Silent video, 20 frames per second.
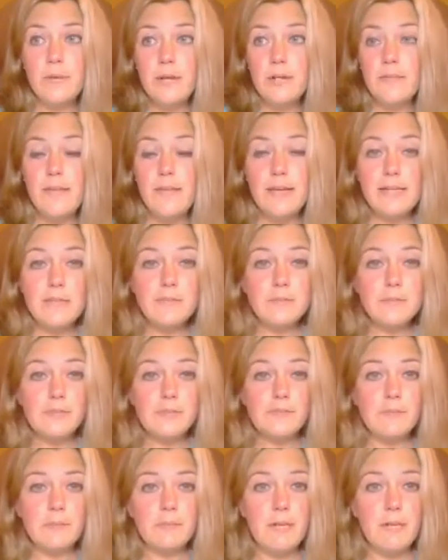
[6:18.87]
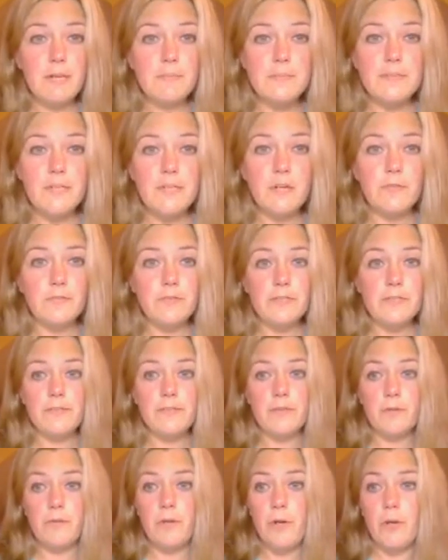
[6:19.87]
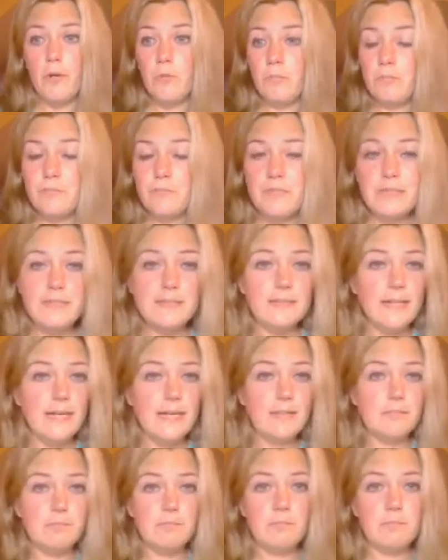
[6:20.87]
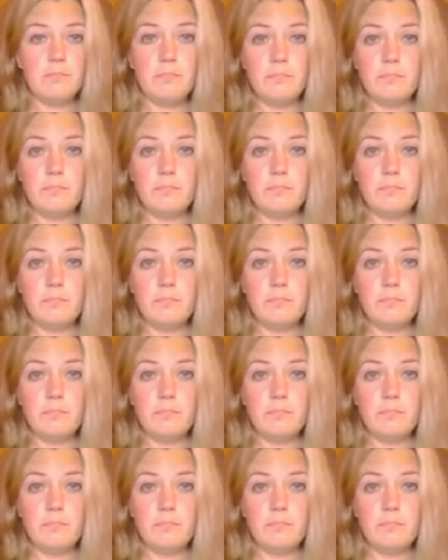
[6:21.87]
Prior to that, he was living by himself in his own home that he's had,